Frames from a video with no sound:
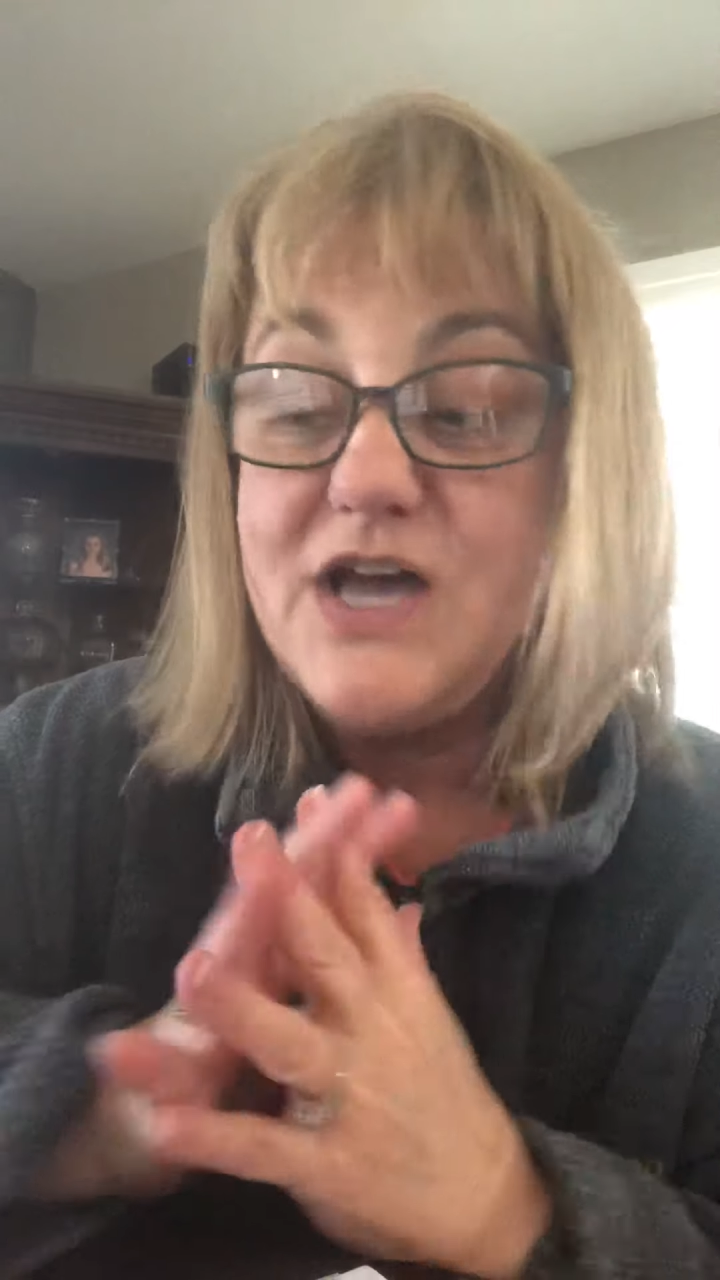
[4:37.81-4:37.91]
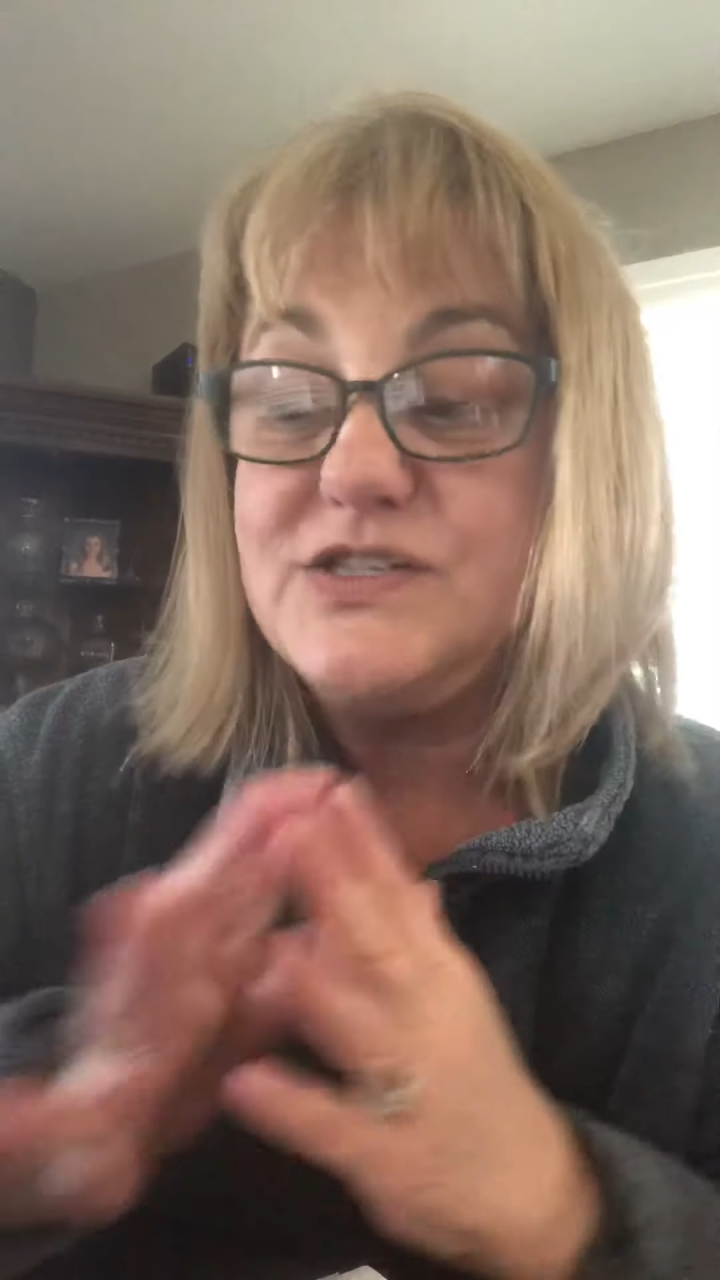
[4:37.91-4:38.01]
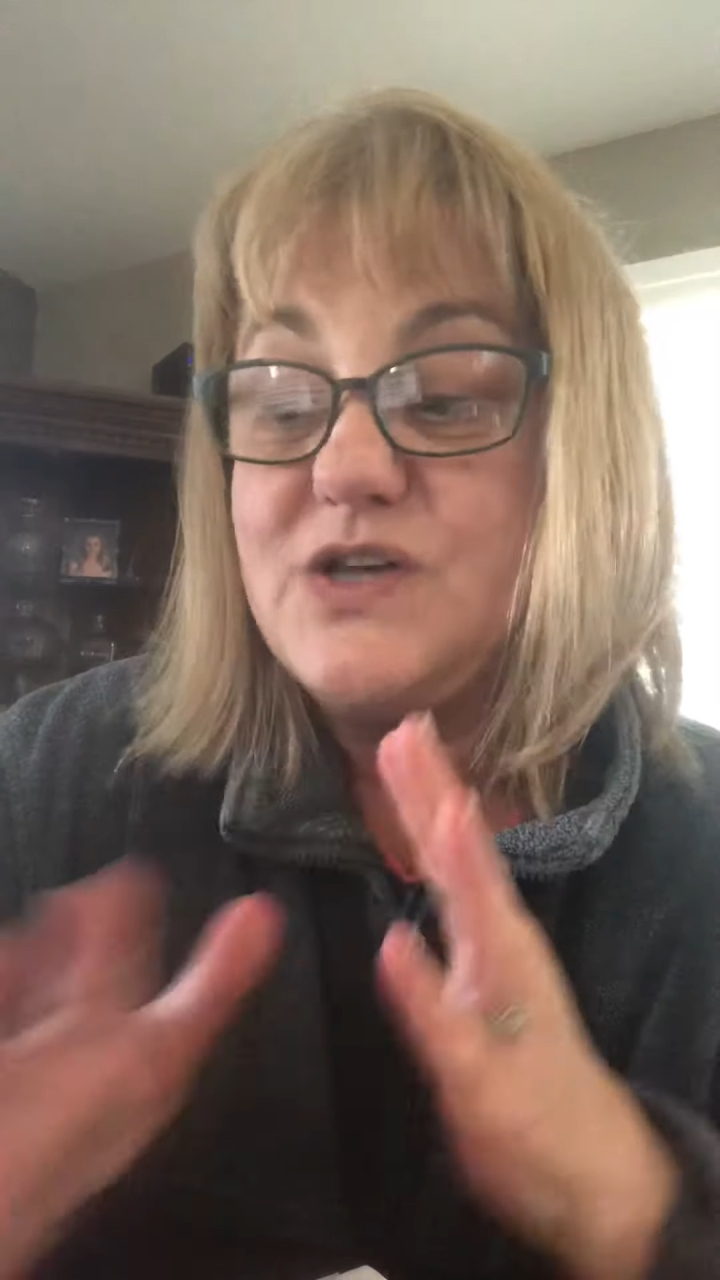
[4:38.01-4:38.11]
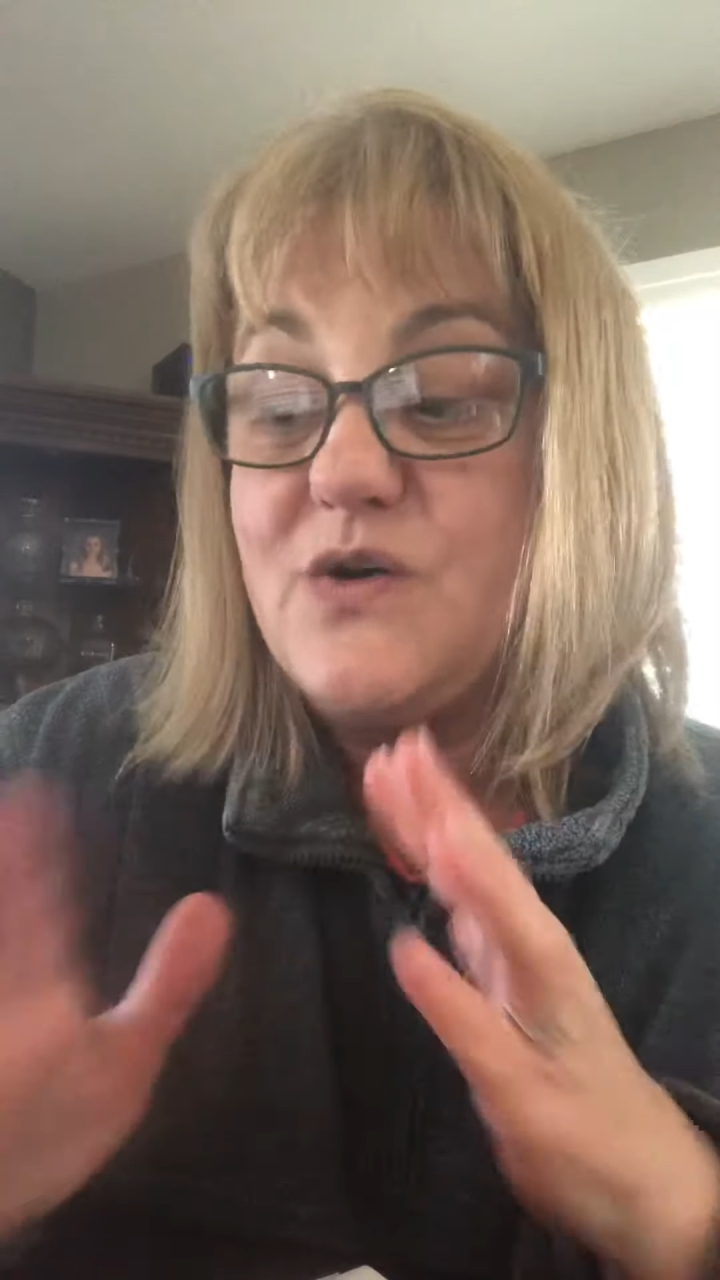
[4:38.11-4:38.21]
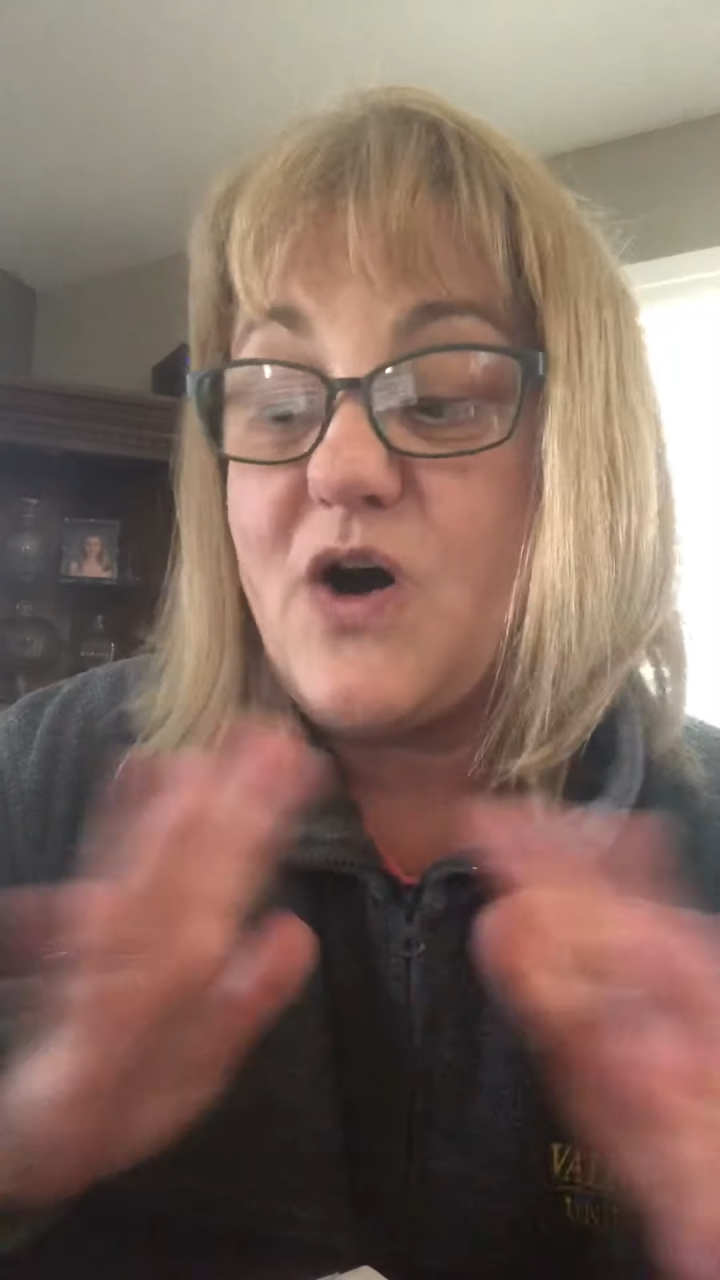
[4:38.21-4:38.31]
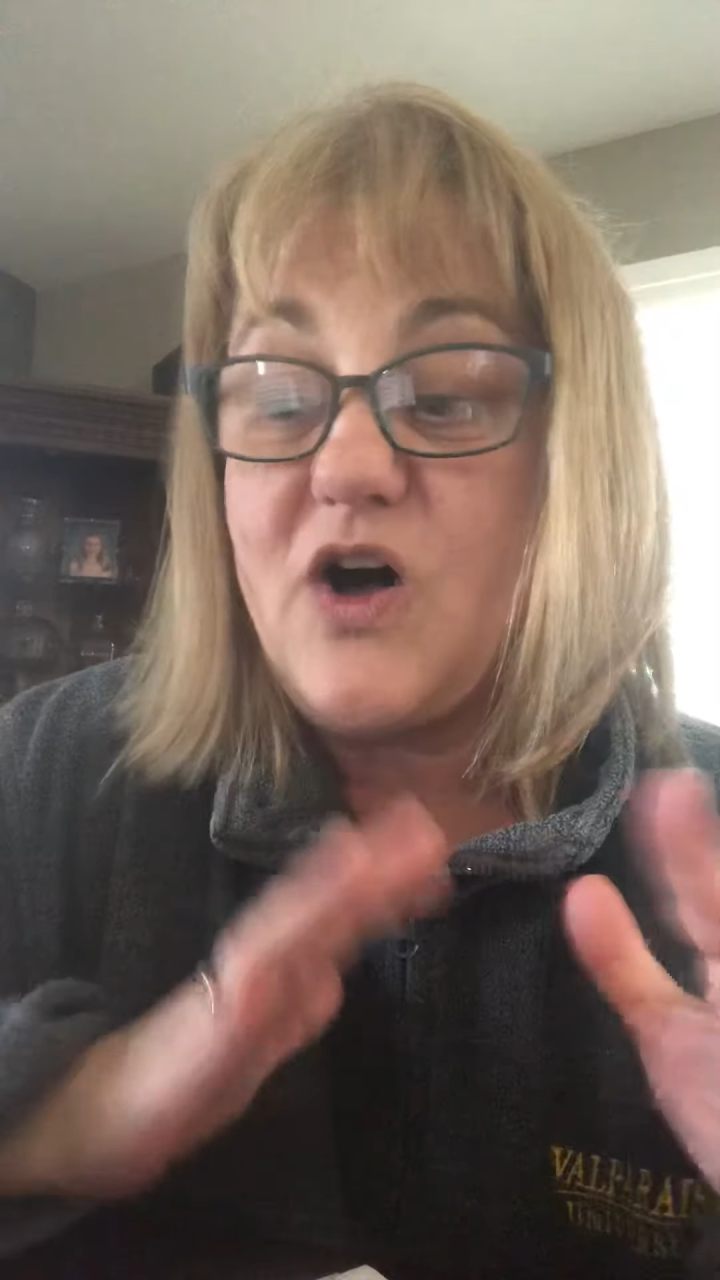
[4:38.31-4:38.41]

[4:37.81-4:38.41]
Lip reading: So